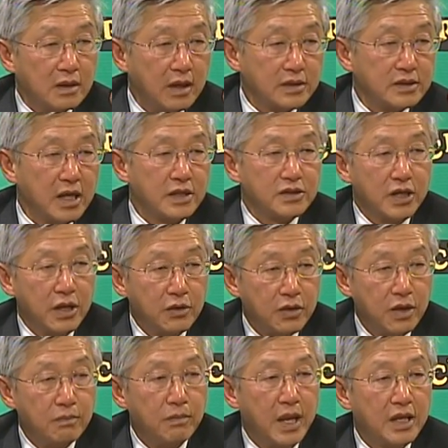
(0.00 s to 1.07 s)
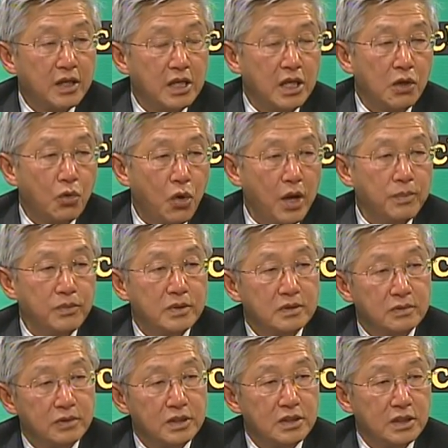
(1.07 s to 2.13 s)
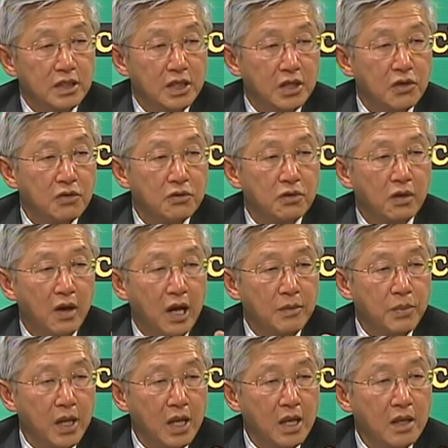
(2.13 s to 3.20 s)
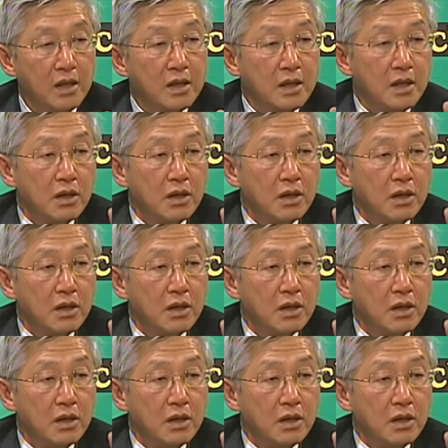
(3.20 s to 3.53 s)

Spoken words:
As I say, you can make equip, which E-Q-I-P,